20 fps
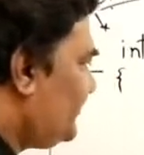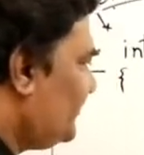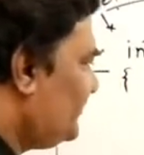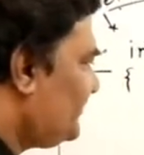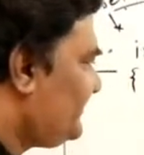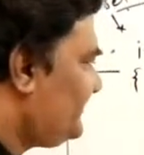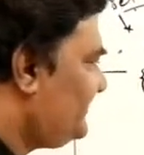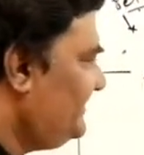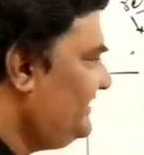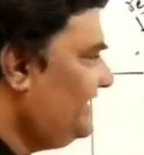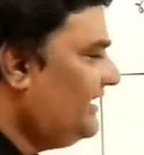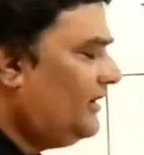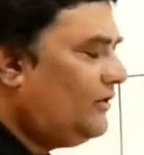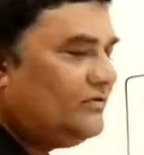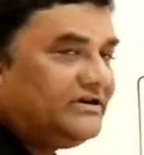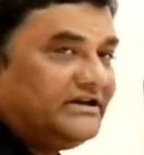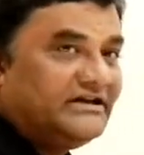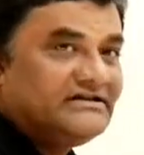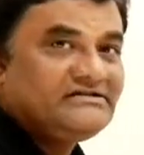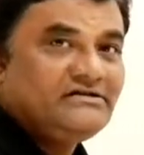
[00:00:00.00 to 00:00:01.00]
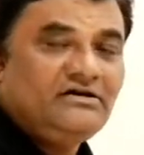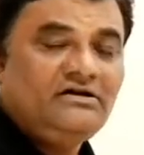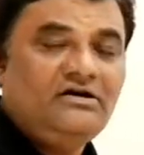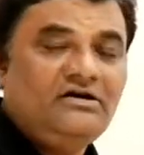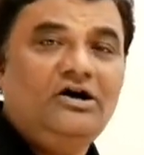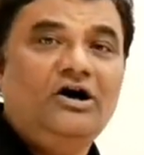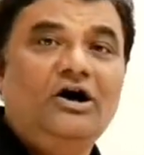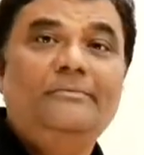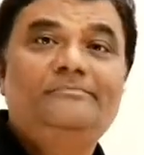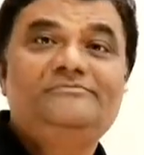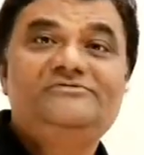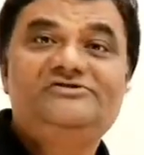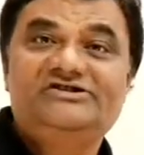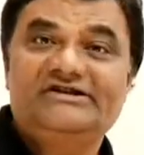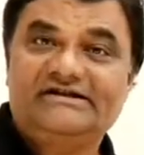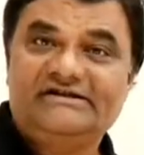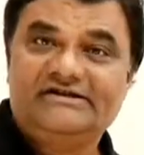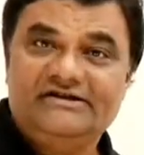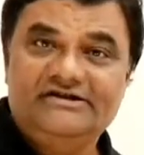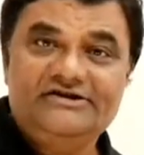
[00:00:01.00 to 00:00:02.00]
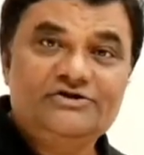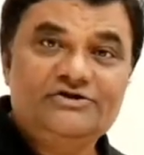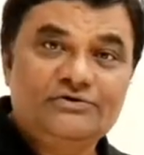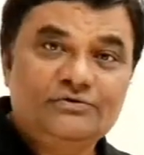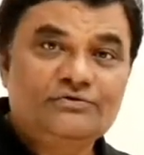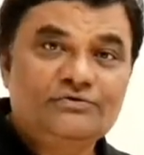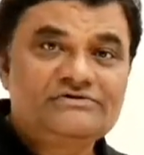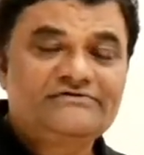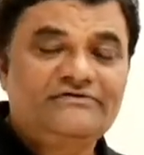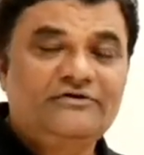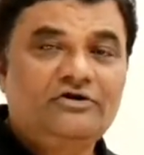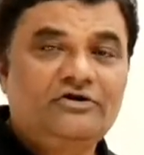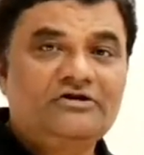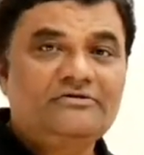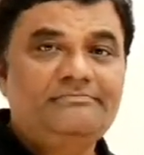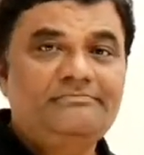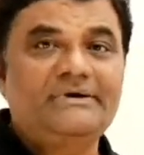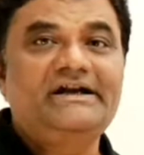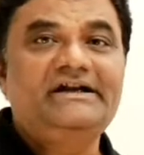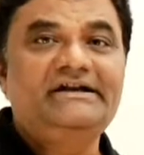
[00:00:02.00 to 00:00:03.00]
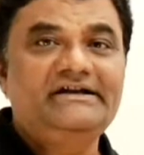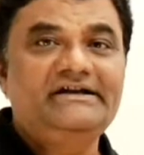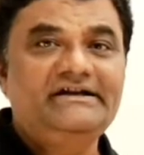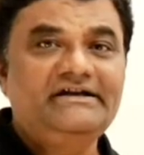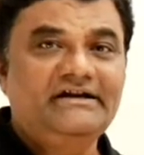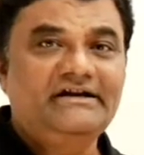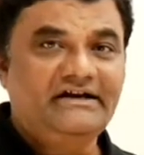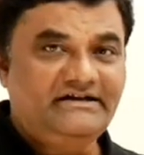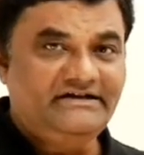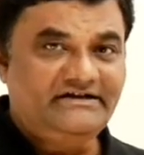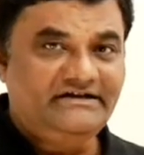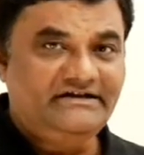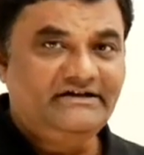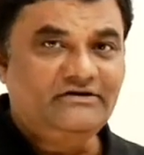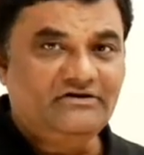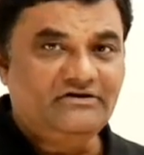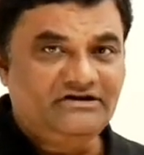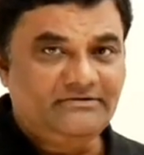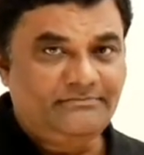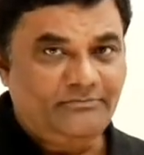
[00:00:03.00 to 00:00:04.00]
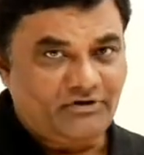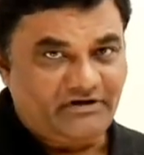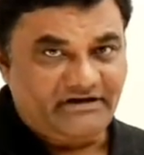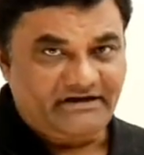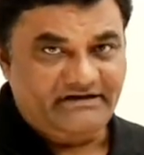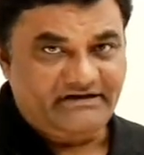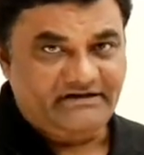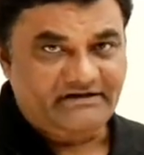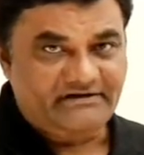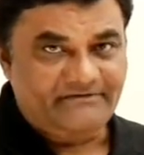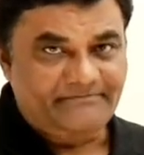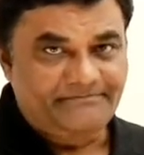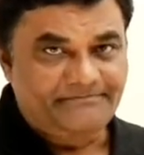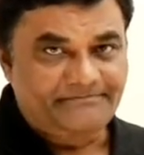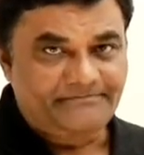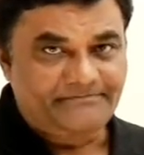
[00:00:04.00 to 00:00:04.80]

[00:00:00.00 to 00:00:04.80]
So cout is an object used for printing anything on the monitor.